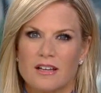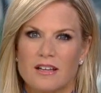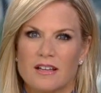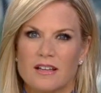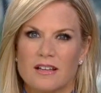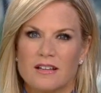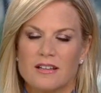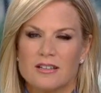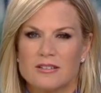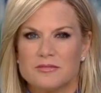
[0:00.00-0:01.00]

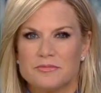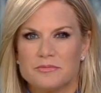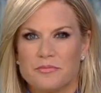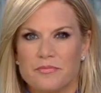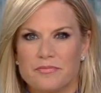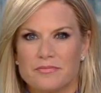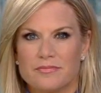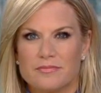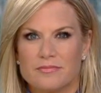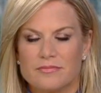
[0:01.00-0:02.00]

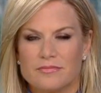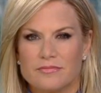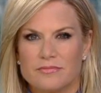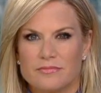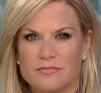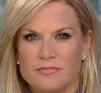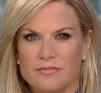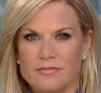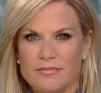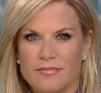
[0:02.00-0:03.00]

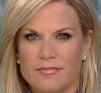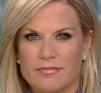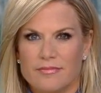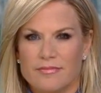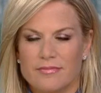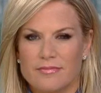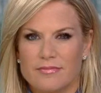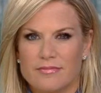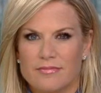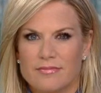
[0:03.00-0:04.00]

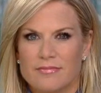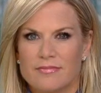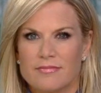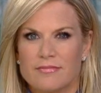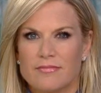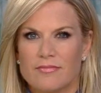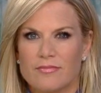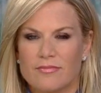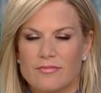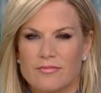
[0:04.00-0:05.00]

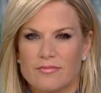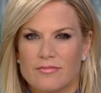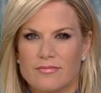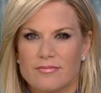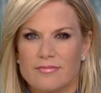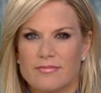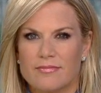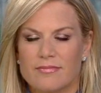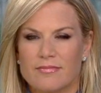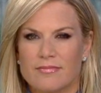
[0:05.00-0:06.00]

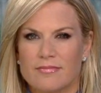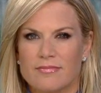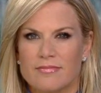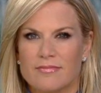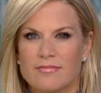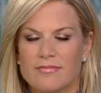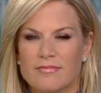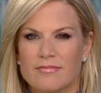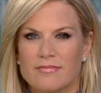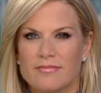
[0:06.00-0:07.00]

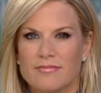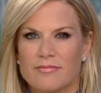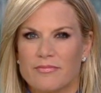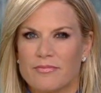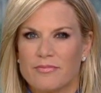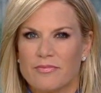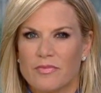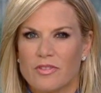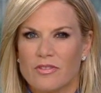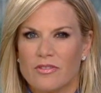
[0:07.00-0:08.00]
(not speaking)